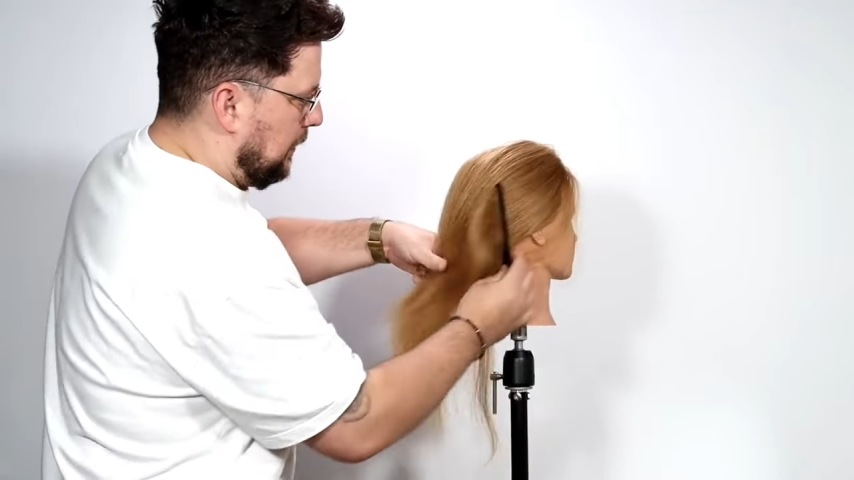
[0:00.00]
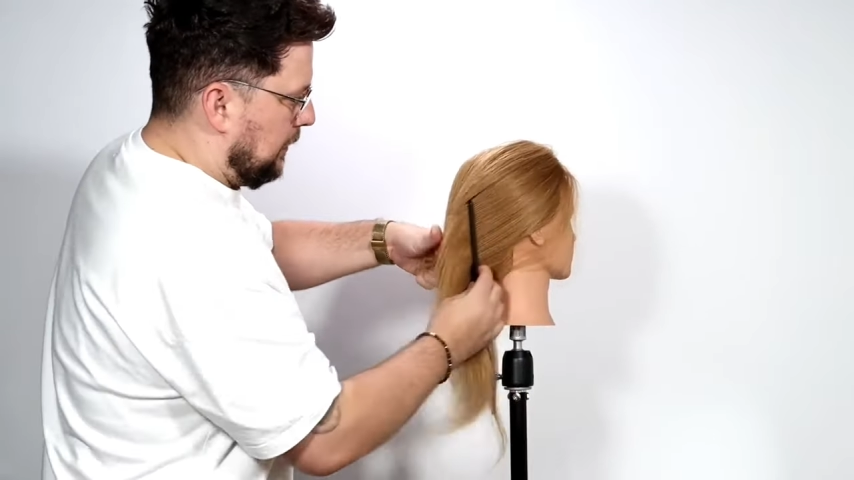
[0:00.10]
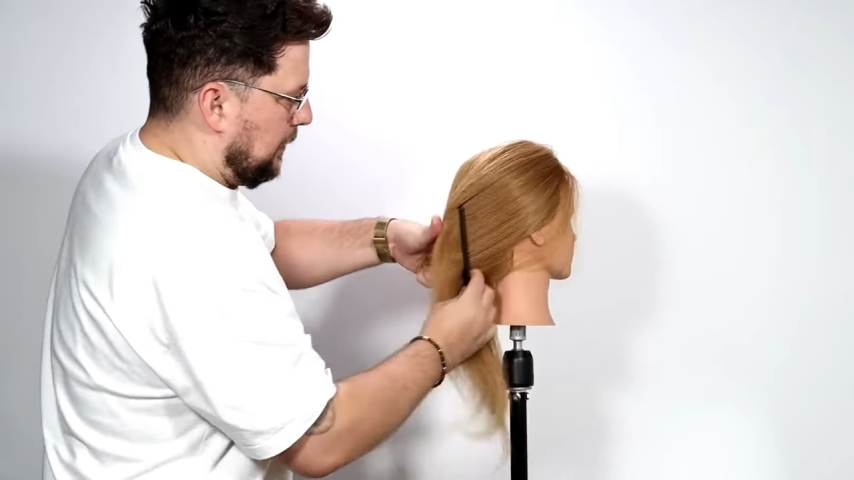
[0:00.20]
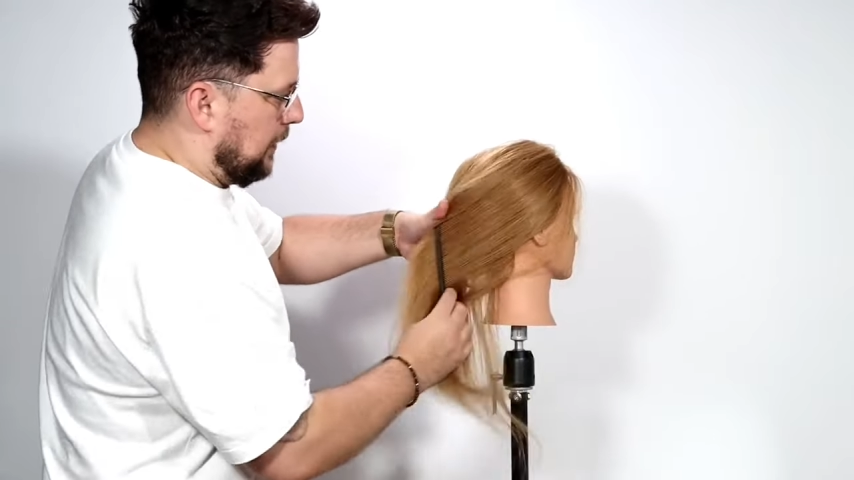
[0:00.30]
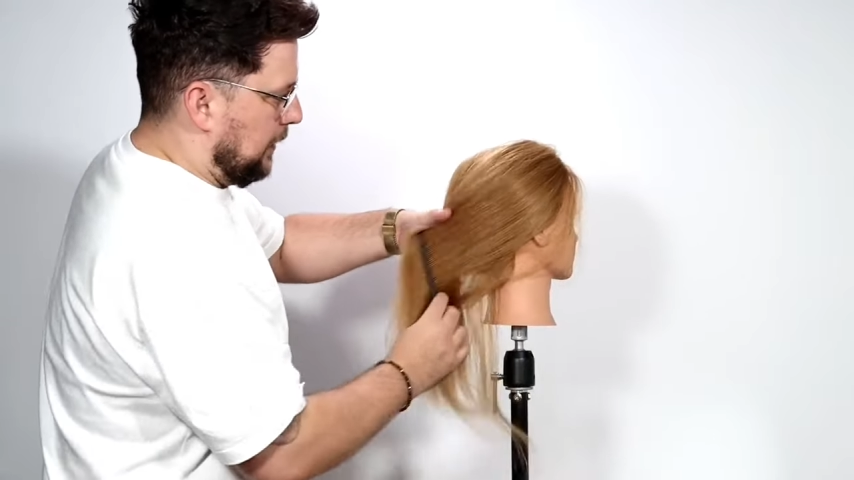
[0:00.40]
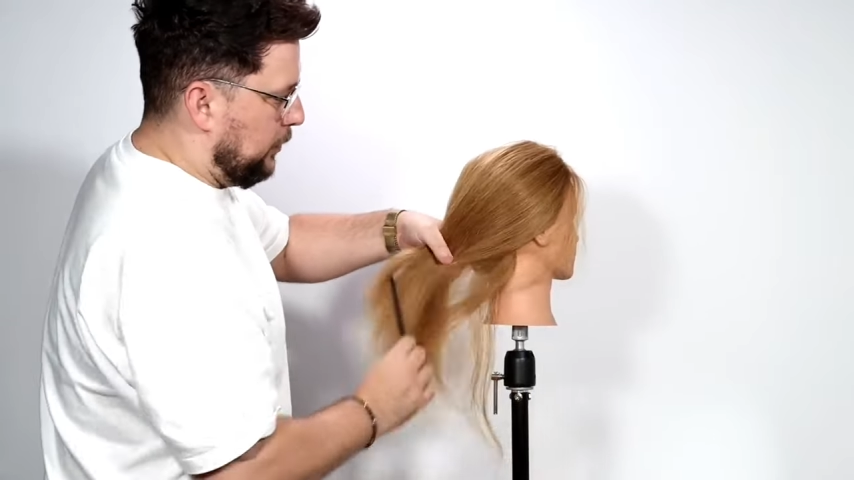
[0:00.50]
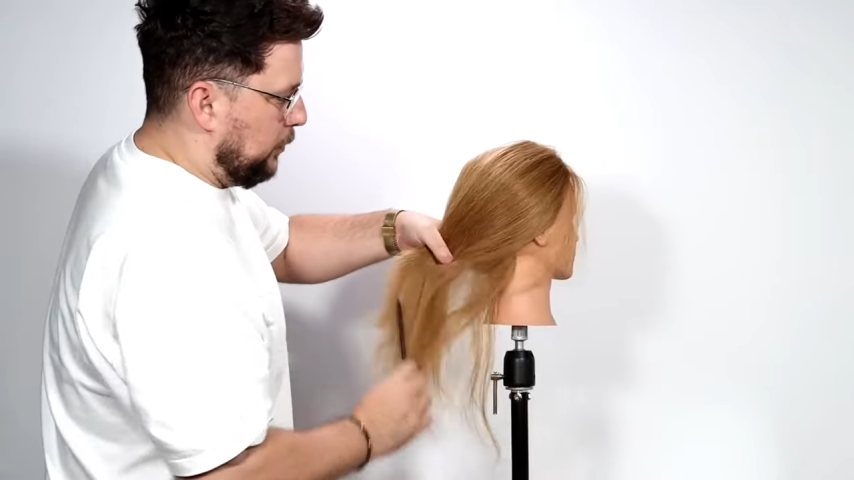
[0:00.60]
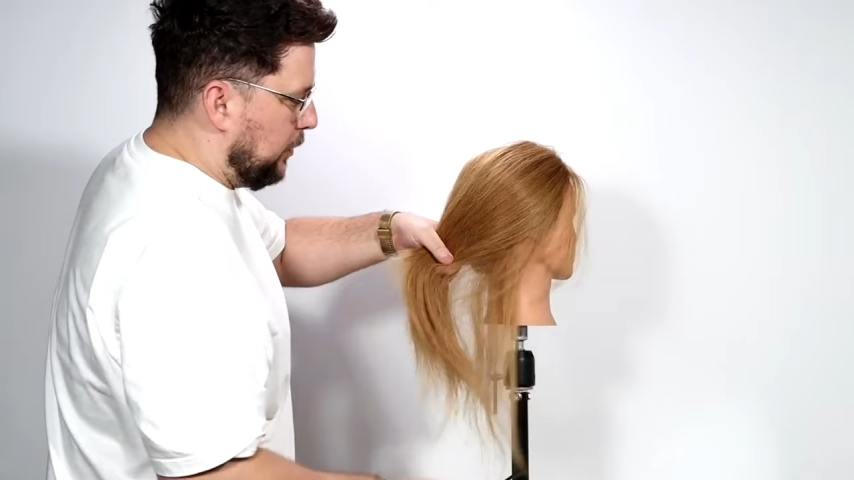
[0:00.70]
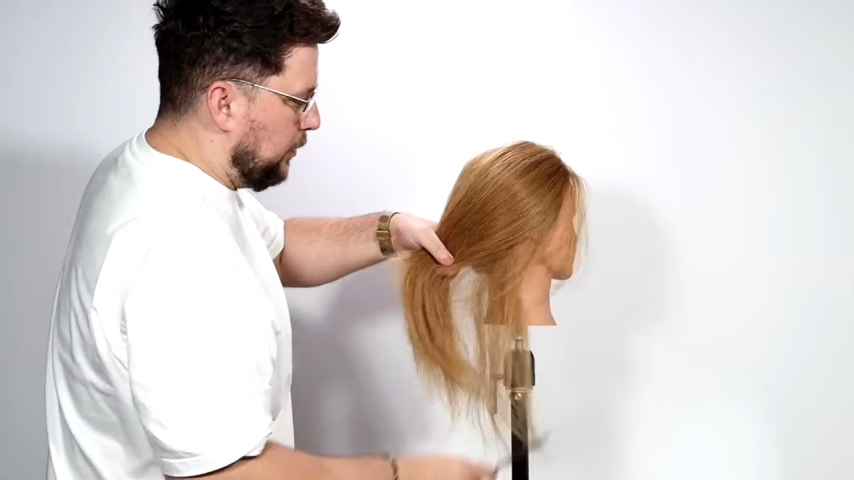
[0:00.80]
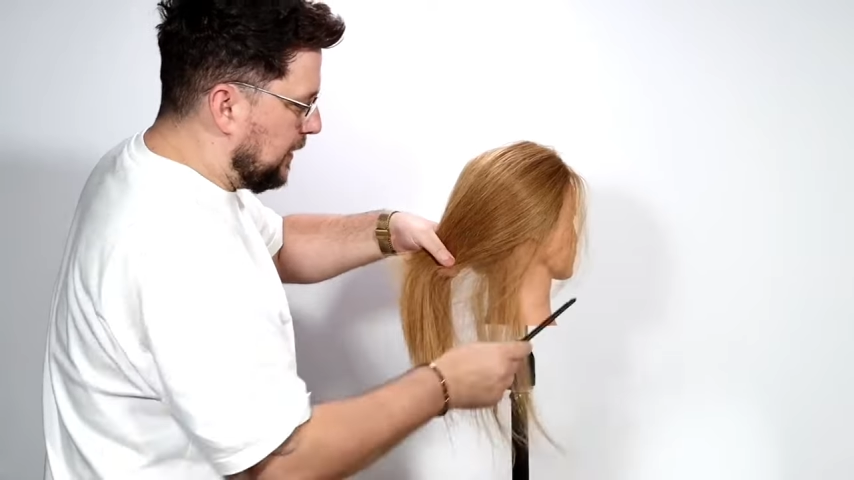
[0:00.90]
And
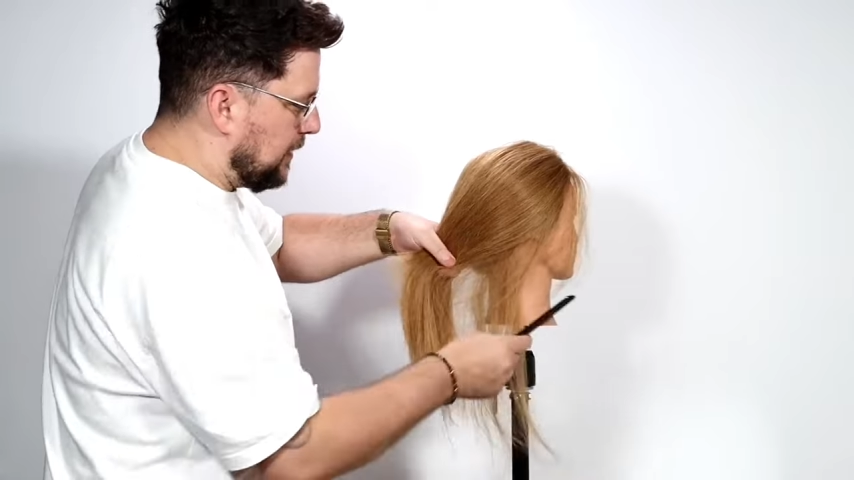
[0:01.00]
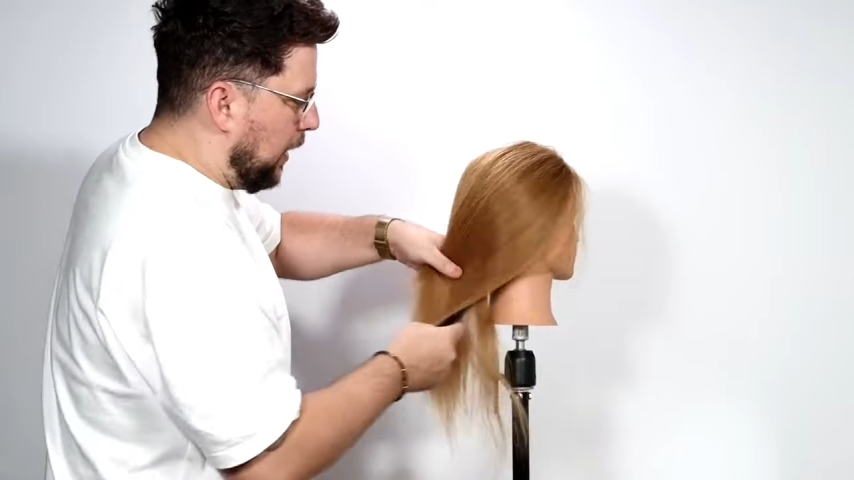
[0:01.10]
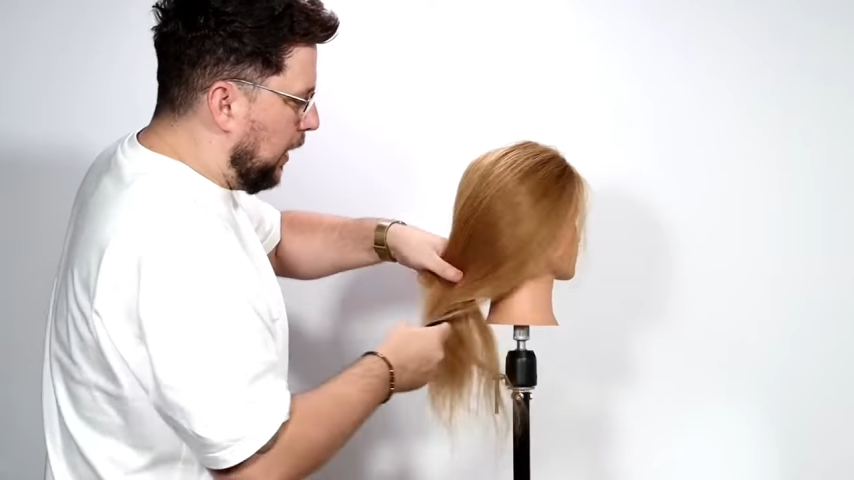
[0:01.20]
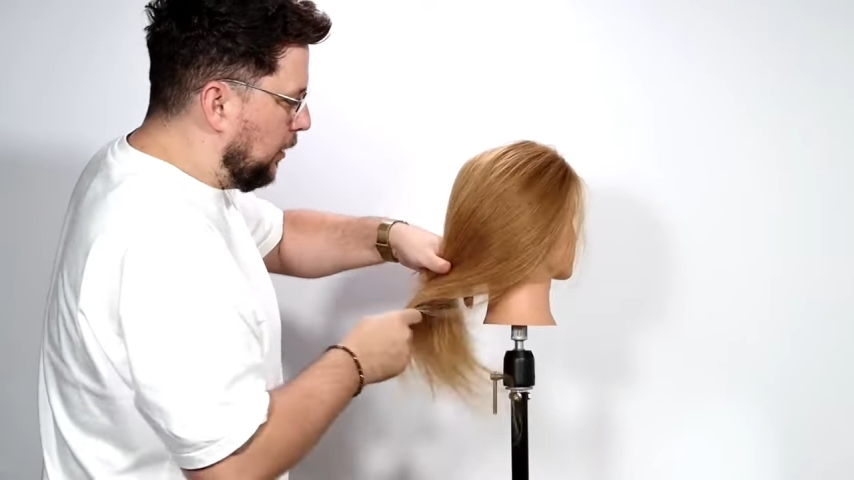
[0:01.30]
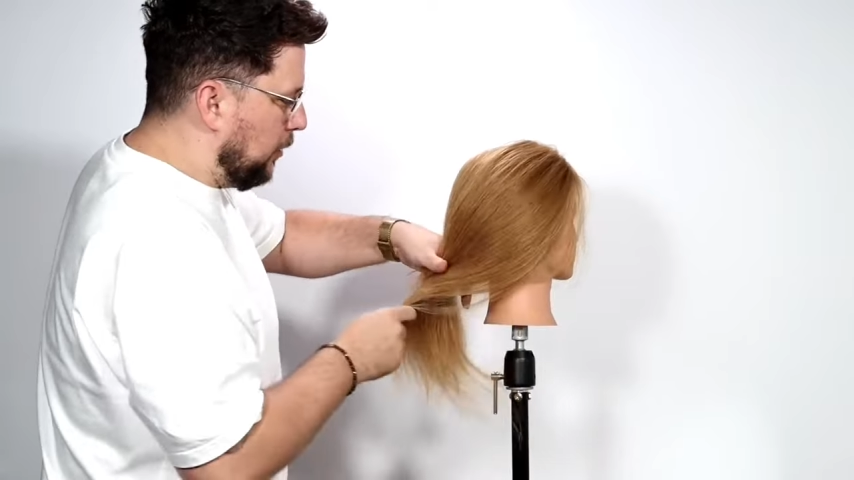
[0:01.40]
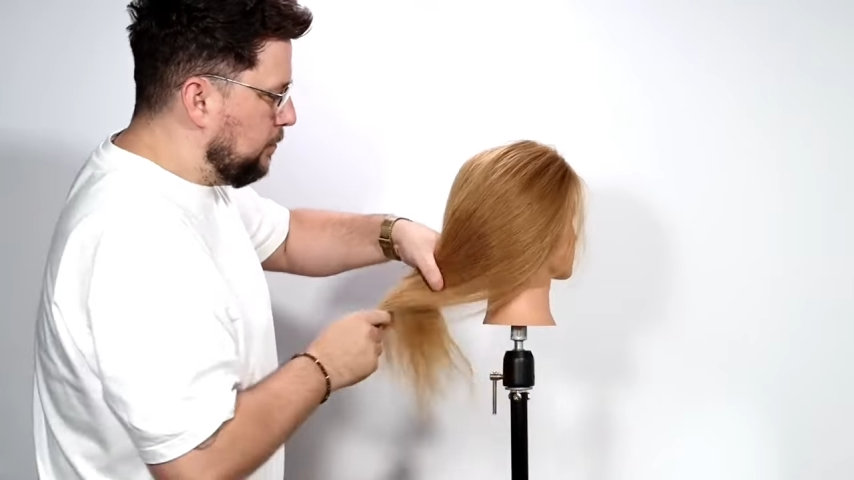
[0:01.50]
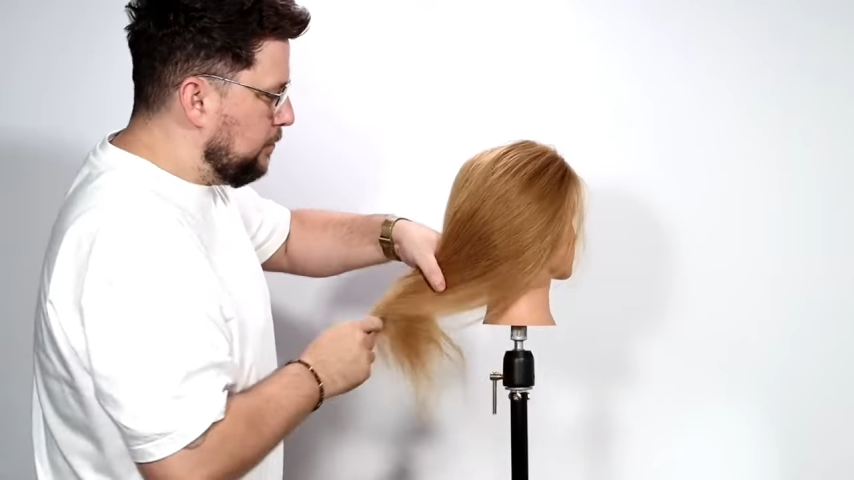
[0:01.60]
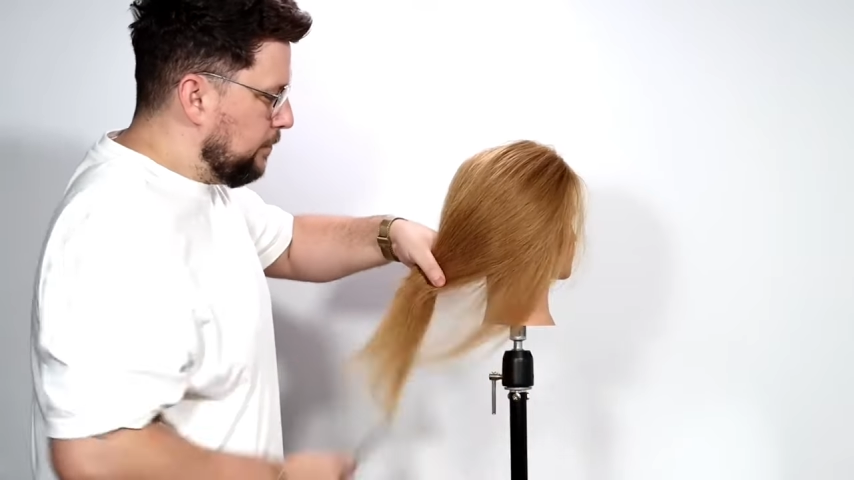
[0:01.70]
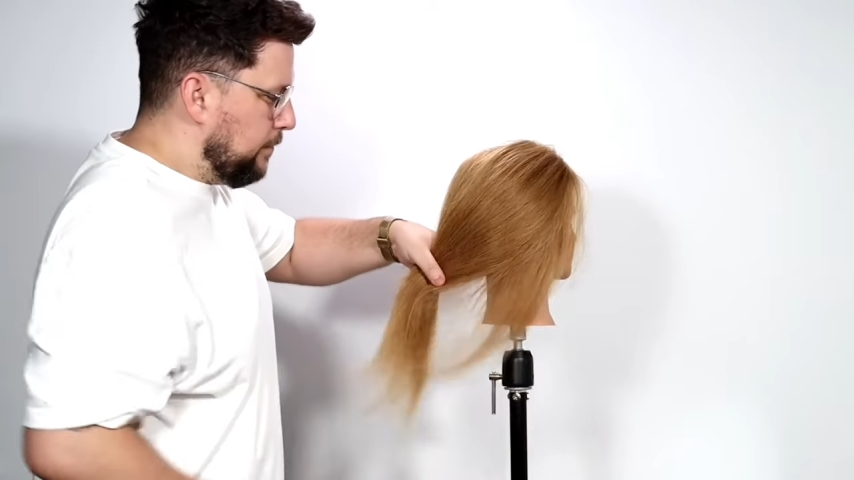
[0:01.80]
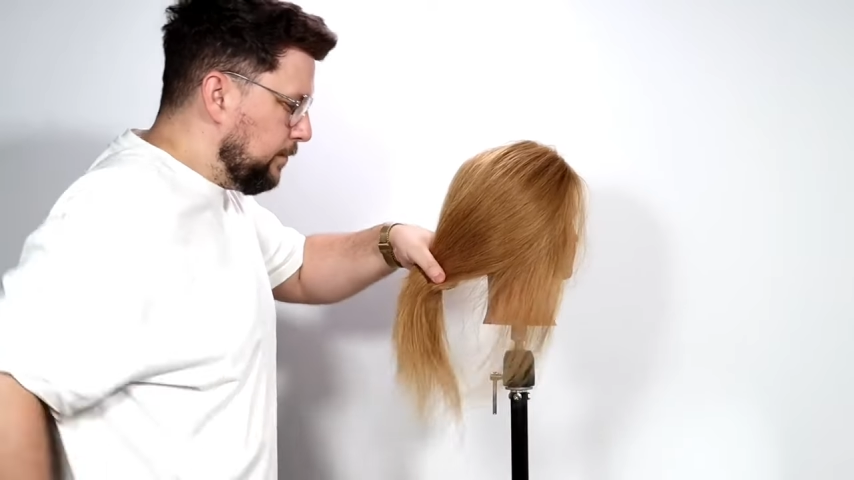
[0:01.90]
if you were doing this at
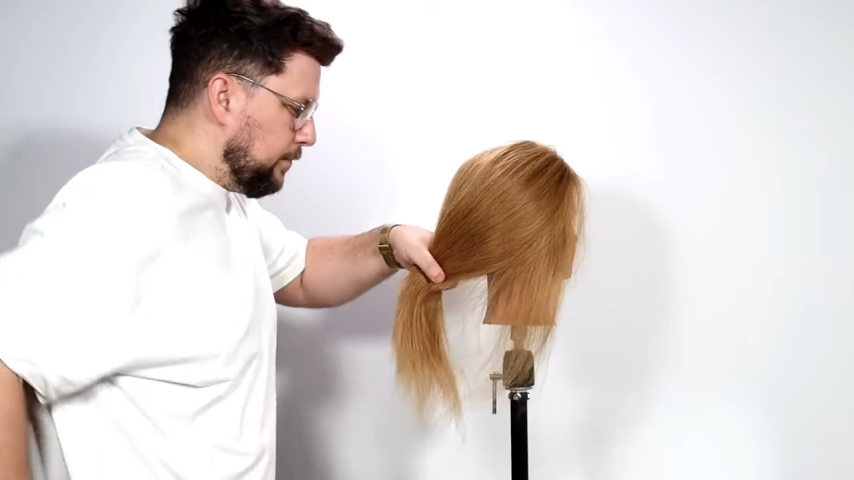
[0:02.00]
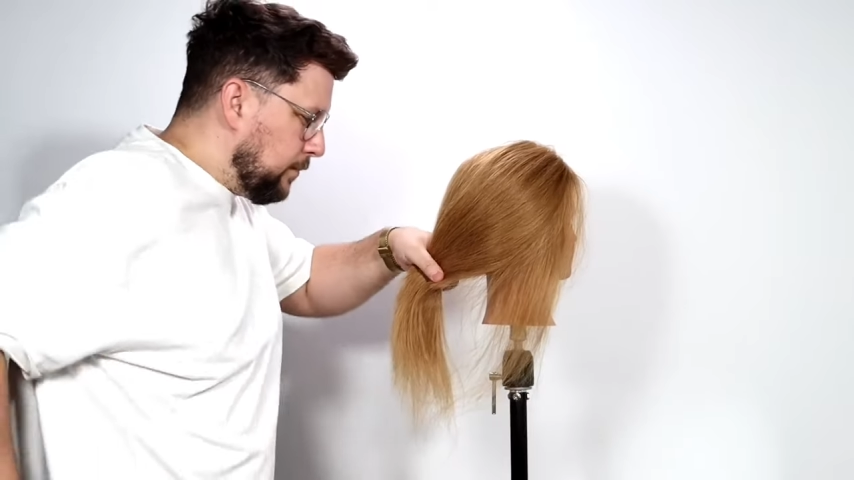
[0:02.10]
home,